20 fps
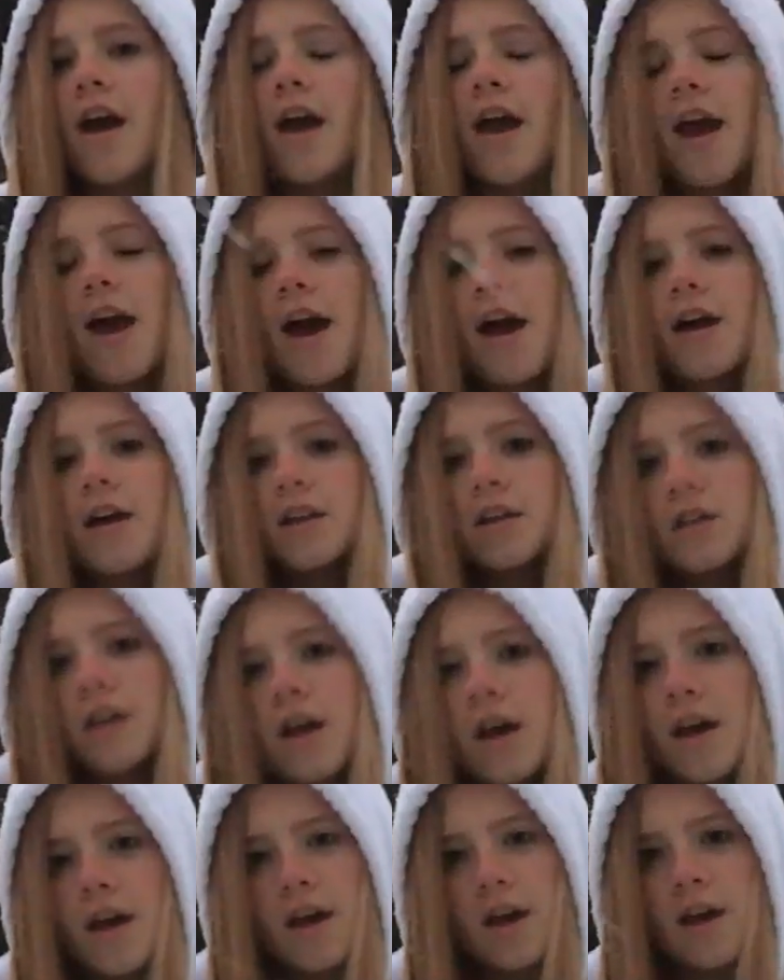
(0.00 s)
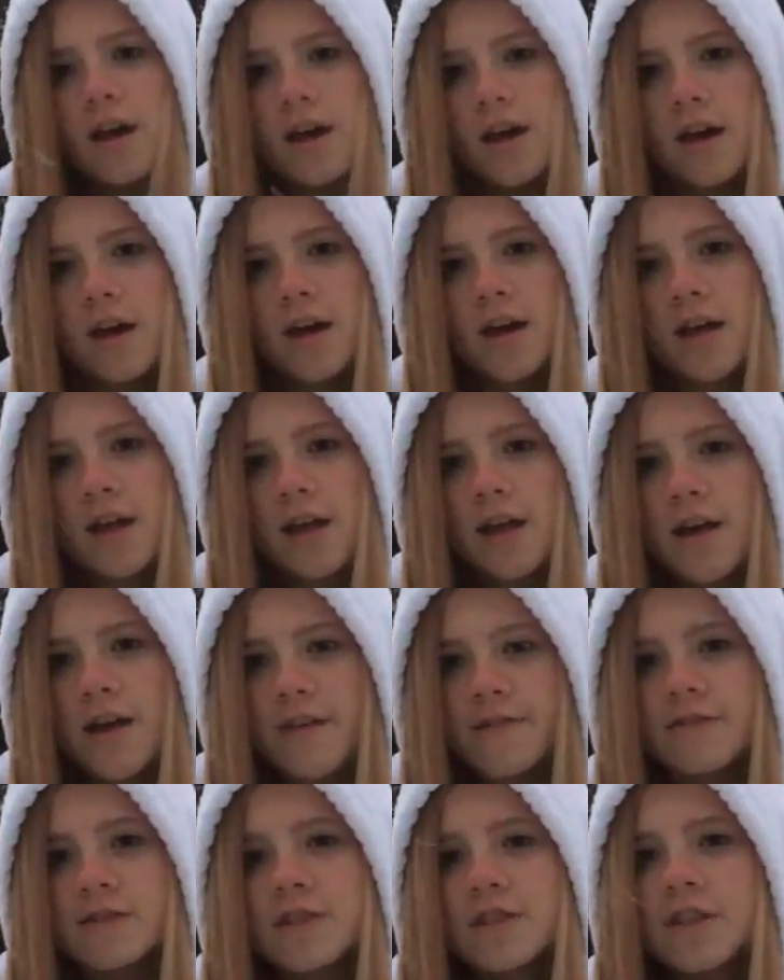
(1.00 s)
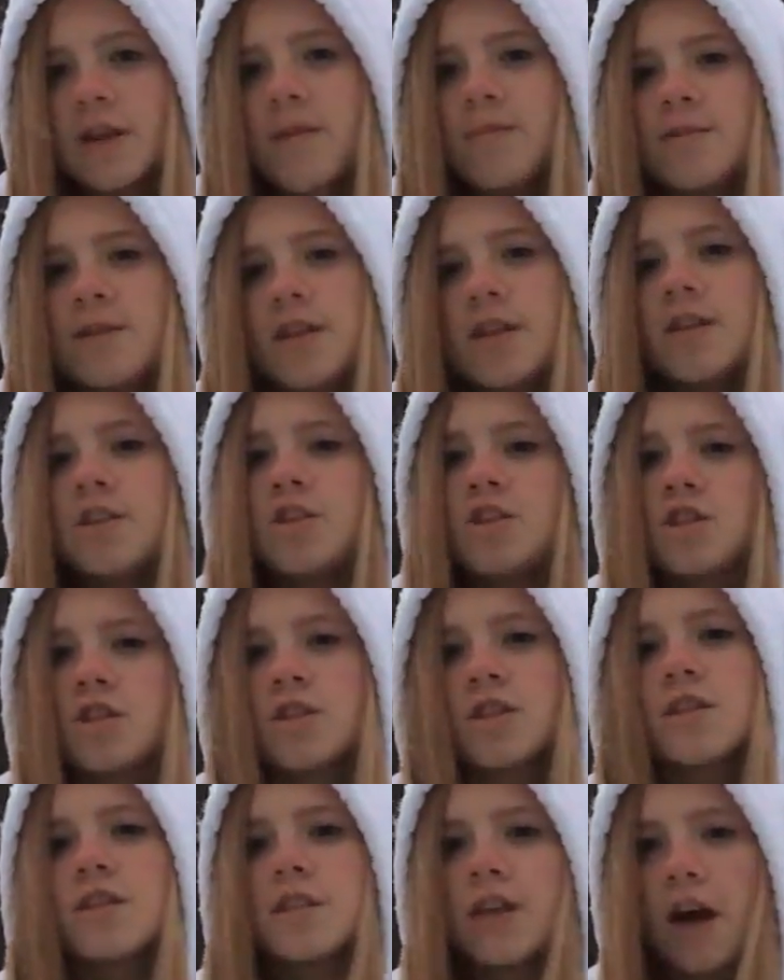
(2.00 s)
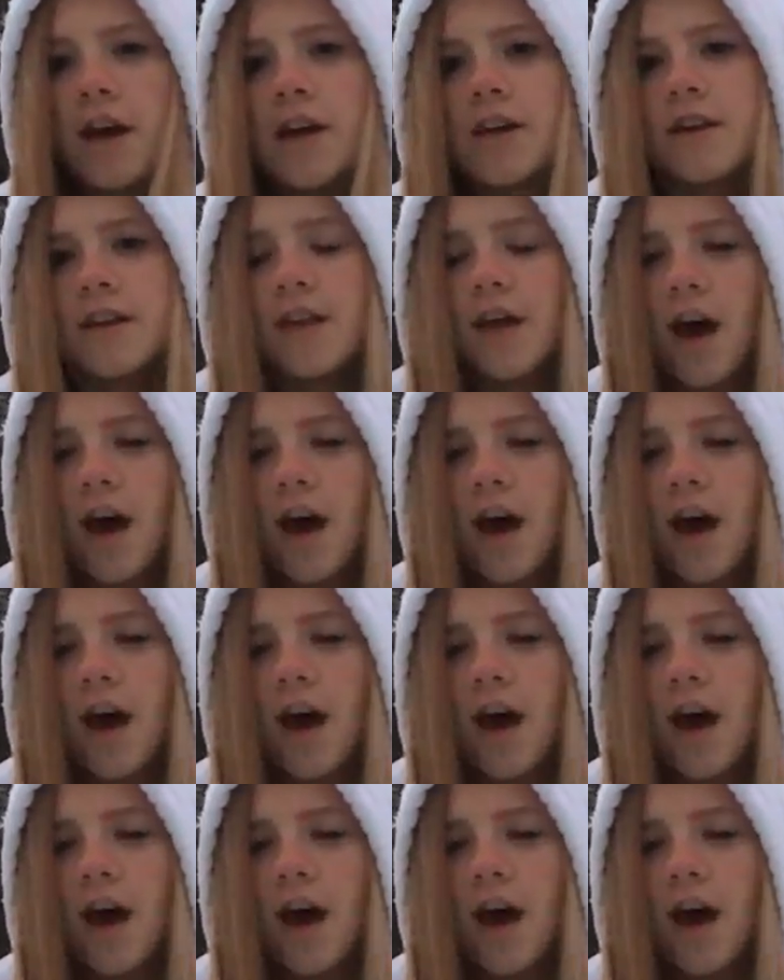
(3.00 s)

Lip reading: And for some teacher to tell you